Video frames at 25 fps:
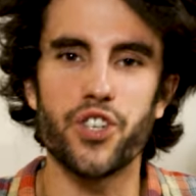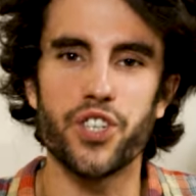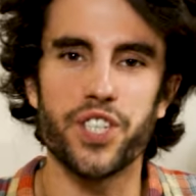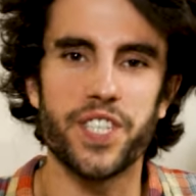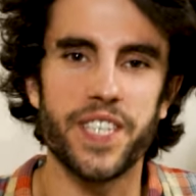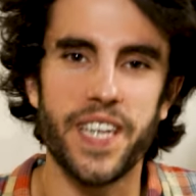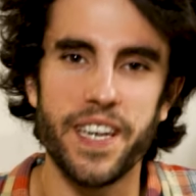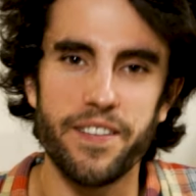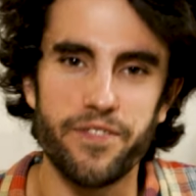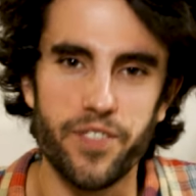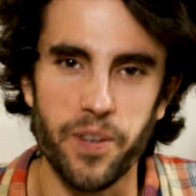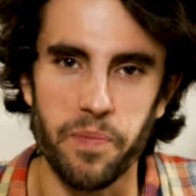
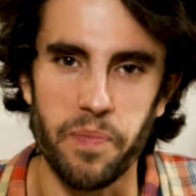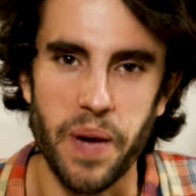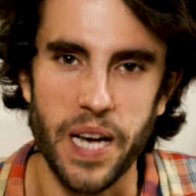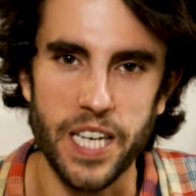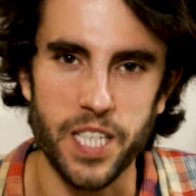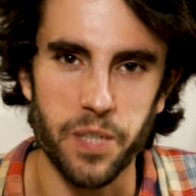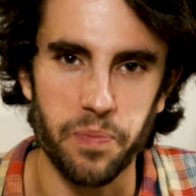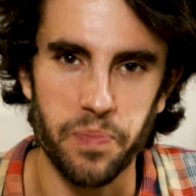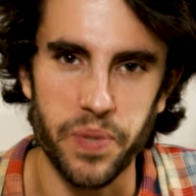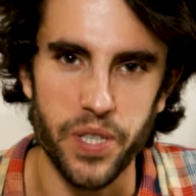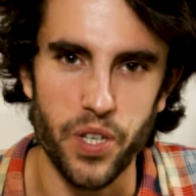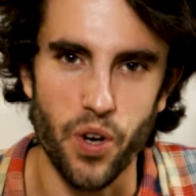just give the
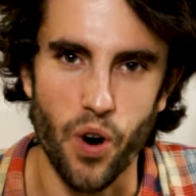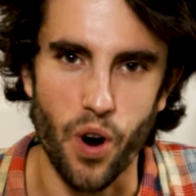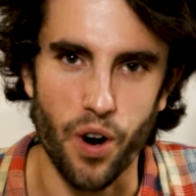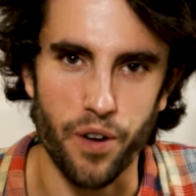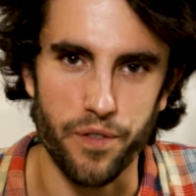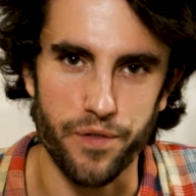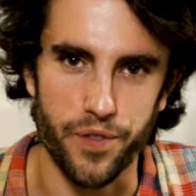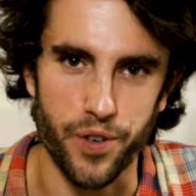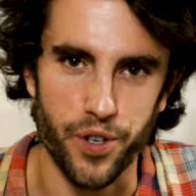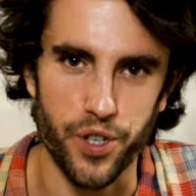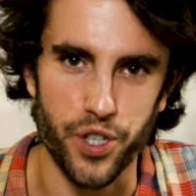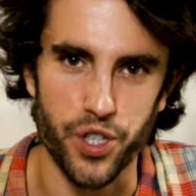best PR
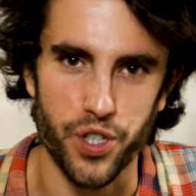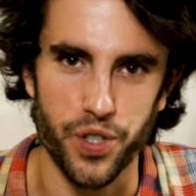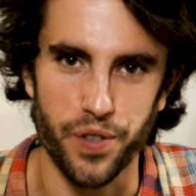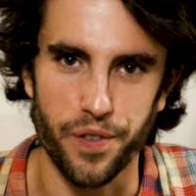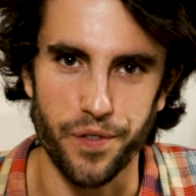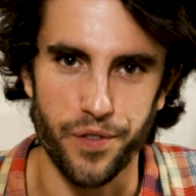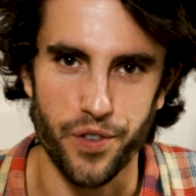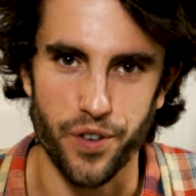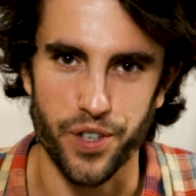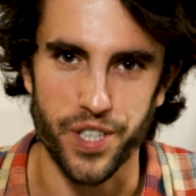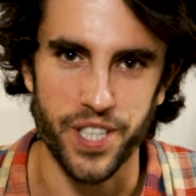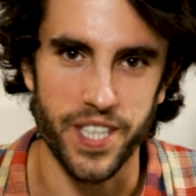version
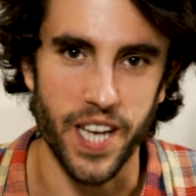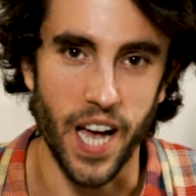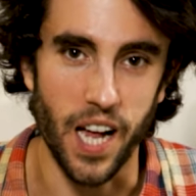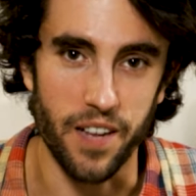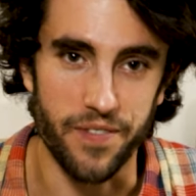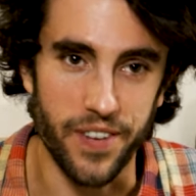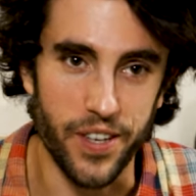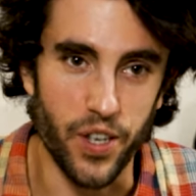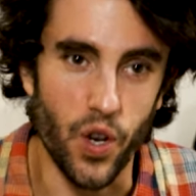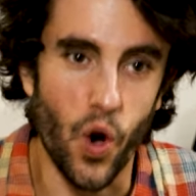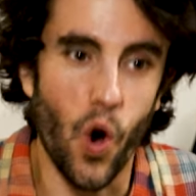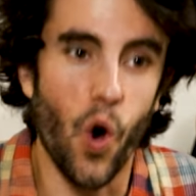of
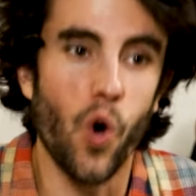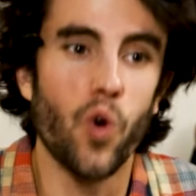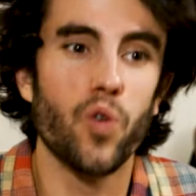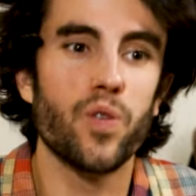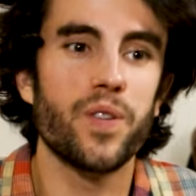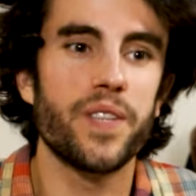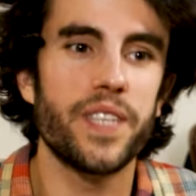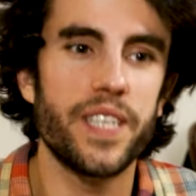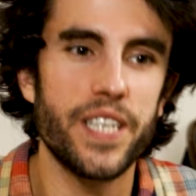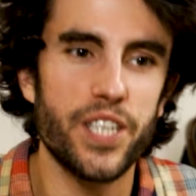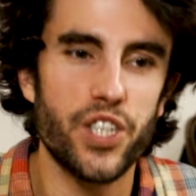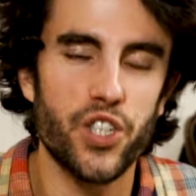yourself and
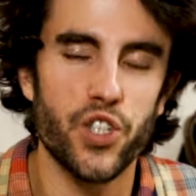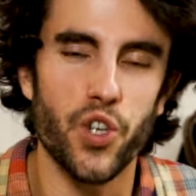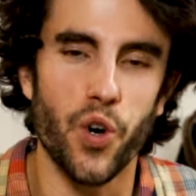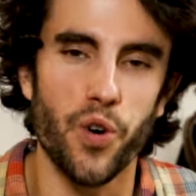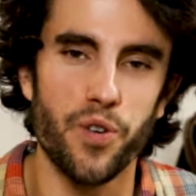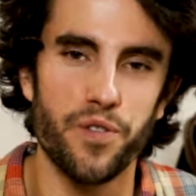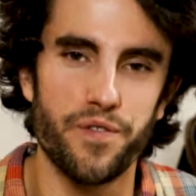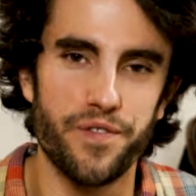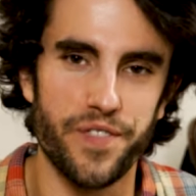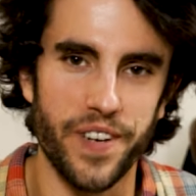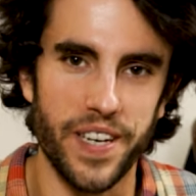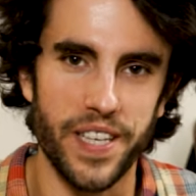only
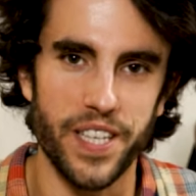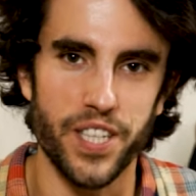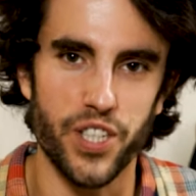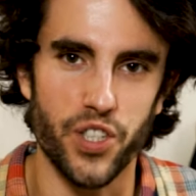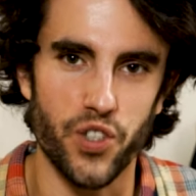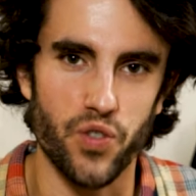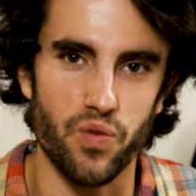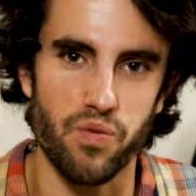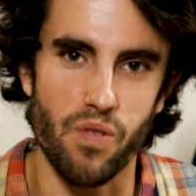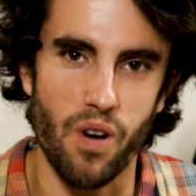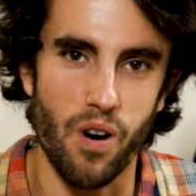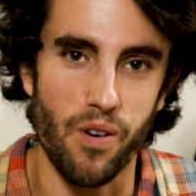show
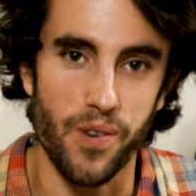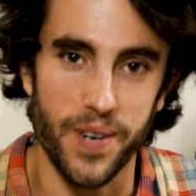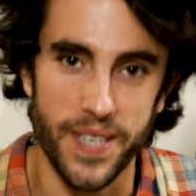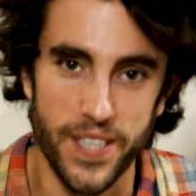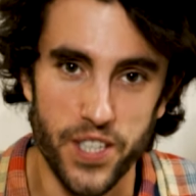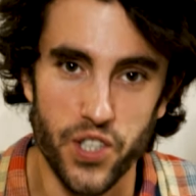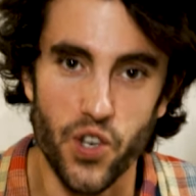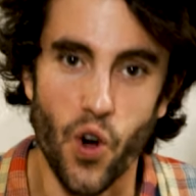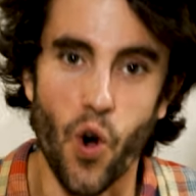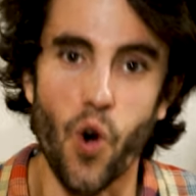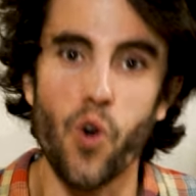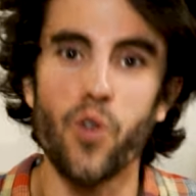finished
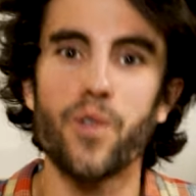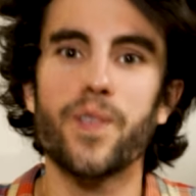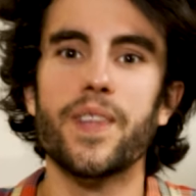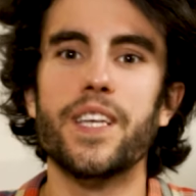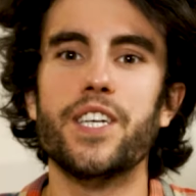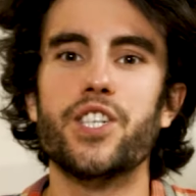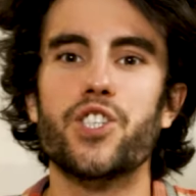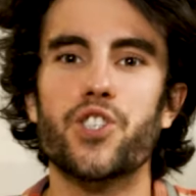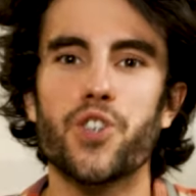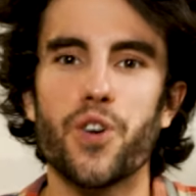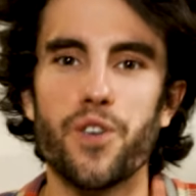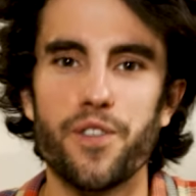drawings,
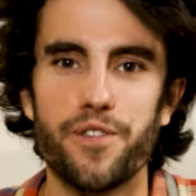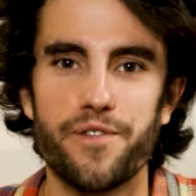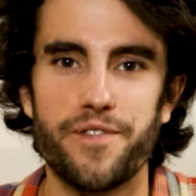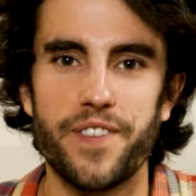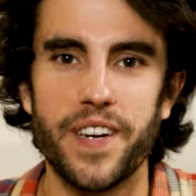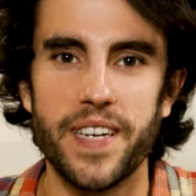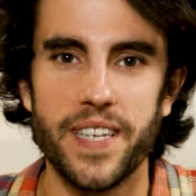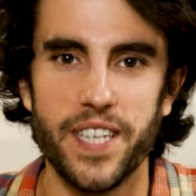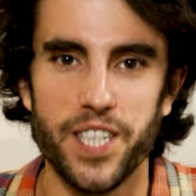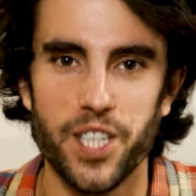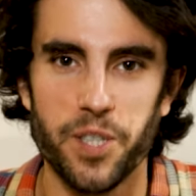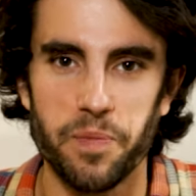only show
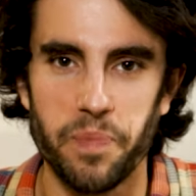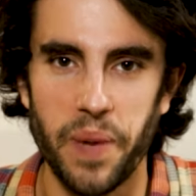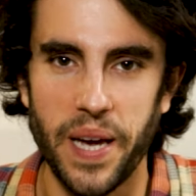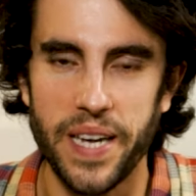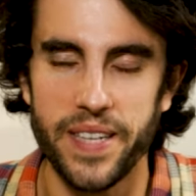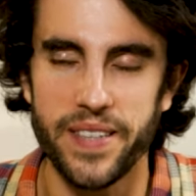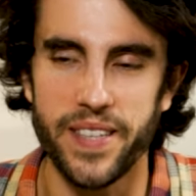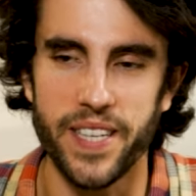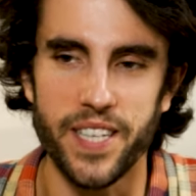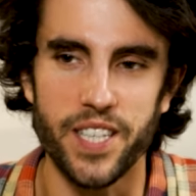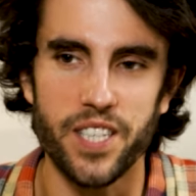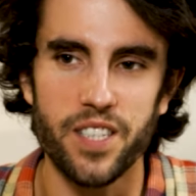finished
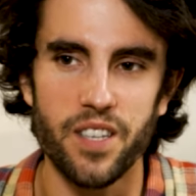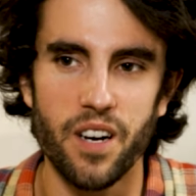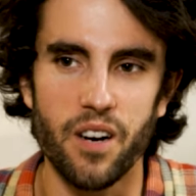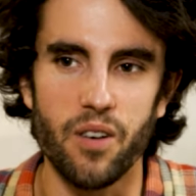paintings.